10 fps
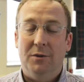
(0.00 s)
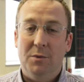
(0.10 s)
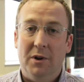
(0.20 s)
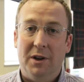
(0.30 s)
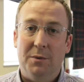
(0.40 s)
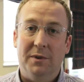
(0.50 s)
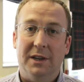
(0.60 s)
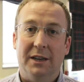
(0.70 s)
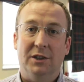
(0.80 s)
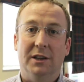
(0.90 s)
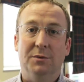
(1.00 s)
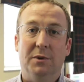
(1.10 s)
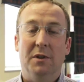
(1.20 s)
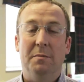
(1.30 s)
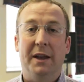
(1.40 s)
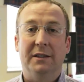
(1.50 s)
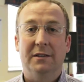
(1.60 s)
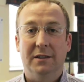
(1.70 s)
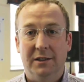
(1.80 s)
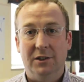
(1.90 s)
working with Sanjay is one of the
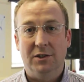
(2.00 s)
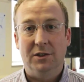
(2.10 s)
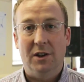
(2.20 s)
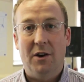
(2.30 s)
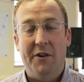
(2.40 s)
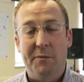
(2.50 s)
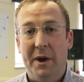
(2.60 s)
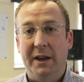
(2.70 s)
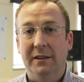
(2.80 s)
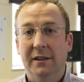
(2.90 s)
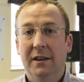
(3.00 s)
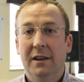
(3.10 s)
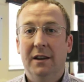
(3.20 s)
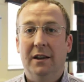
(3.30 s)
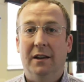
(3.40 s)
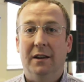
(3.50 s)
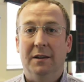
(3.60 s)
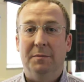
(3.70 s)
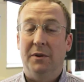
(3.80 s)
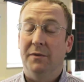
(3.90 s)
best decisions that I've made,
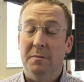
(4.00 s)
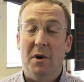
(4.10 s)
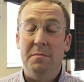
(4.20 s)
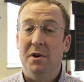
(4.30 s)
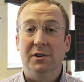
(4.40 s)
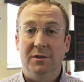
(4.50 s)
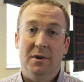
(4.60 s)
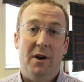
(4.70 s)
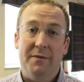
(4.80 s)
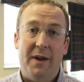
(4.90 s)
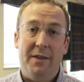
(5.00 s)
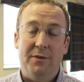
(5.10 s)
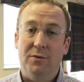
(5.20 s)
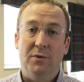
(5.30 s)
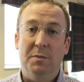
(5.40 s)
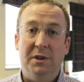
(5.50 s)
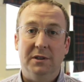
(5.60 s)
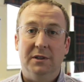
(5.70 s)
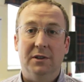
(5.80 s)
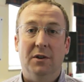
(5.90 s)
both in my personal life and through the
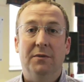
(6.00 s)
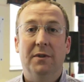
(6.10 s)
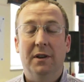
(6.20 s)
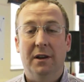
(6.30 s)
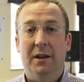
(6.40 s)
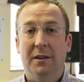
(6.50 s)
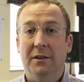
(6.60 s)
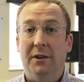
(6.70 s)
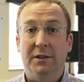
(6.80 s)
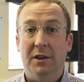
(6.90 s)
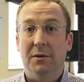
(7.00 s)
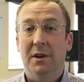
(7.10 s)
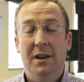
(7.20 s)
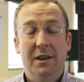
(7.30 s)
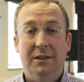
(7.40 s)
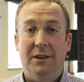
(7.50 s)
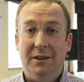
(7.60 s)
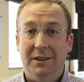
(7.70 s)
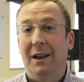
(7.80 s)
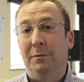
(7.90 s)
business stuff that I do. So
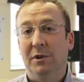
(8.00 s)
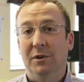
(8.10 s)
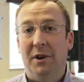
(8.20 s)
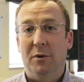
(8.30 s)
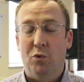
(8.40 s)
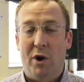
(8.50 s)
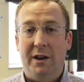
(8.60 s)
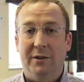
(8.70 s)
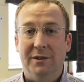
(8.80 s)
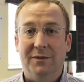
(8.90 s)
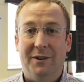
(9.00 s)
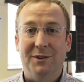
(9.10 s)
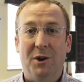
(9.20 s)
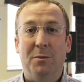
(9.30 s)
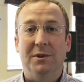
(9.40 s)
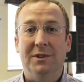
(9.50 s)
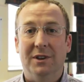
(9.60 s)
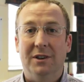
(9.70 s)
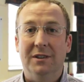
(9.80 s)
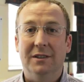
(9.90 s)
it's an absolute no-brainer as far as I'm
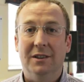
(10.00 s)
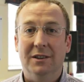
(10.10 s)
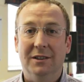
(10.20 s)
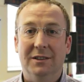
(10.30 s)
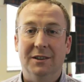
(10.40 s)
concerned that